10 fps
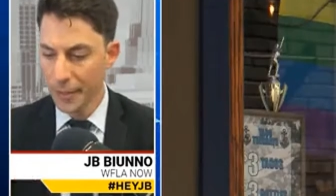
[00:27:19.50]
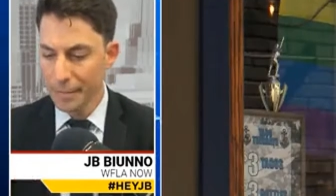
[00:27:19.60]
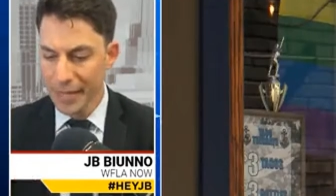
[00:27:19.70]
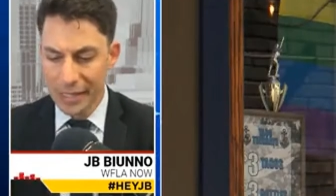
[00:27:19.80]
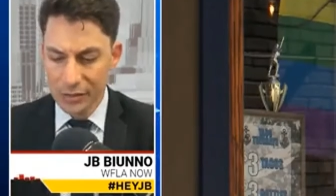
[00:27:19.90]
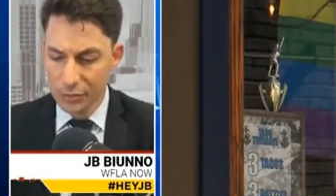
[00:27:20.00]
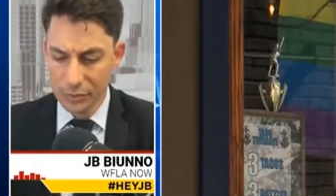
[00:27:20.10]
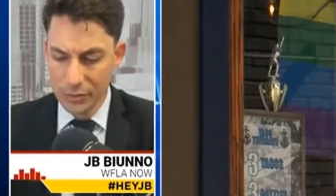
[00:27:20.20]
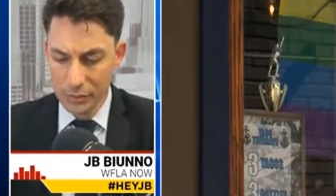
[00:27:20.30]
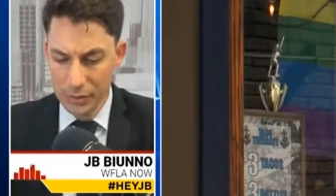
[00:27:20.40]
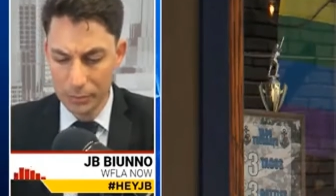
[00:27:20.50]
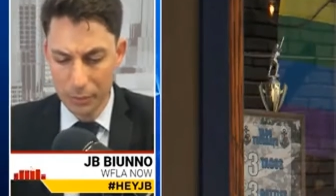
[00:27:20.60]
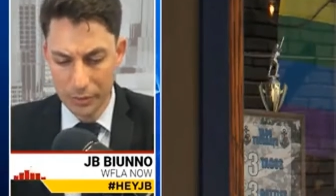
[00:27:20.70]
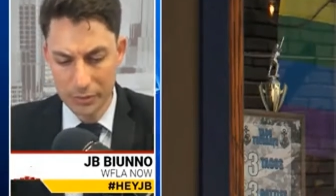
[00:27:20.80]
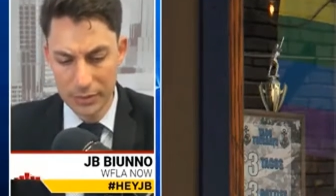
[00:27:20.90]
And it's just really, really
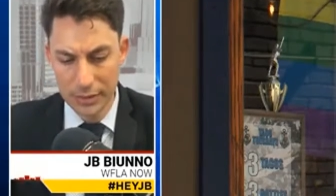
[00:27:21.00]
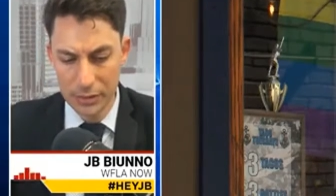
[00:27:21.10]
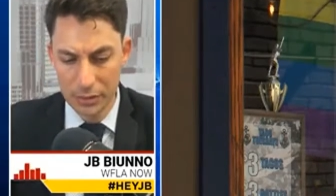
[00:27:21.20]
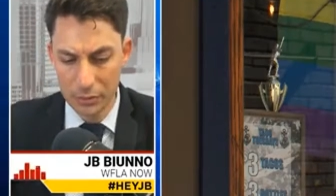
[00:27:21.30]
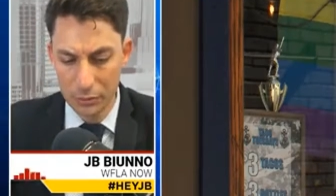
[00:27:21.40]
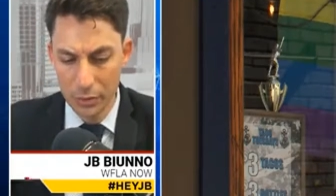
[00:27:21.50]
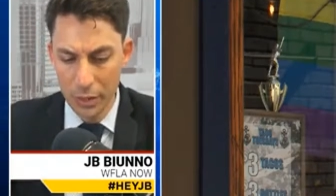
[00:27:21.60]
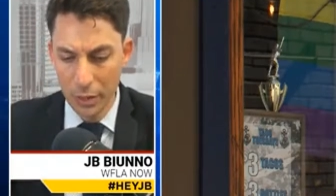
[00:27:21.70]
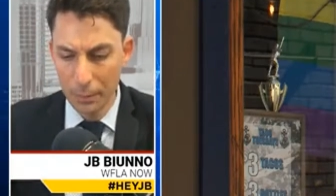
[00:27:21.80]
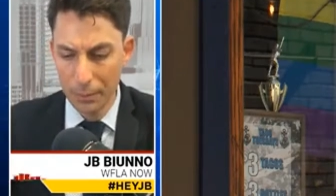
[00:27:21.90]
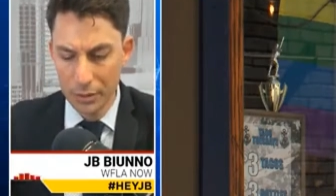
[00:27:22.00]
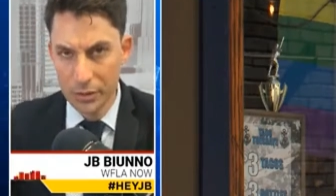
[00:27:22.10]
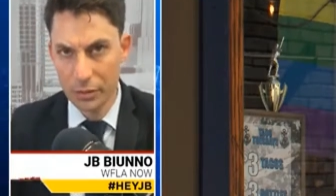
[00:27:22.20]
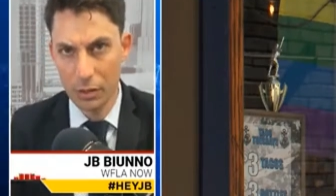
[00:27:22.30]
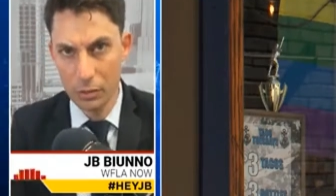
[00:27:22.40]
important that you put
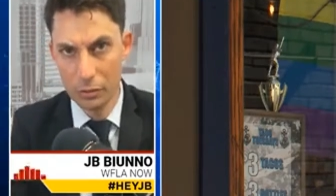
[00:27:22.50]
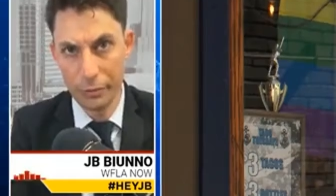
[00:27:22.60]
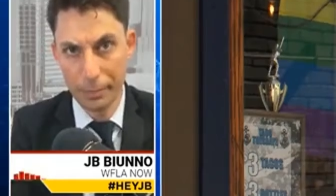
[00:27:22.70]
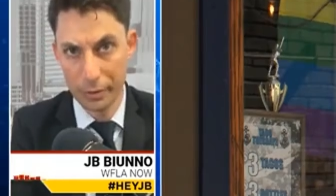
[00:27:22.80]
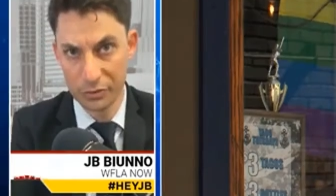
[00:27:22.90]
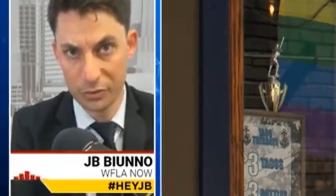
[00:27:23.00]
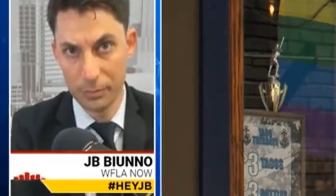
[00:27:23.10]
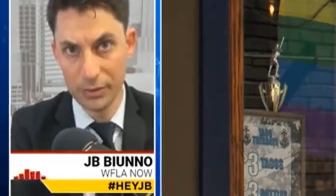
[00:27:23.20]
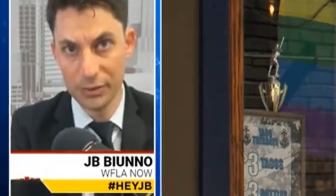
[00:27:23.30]
your own personal beliefs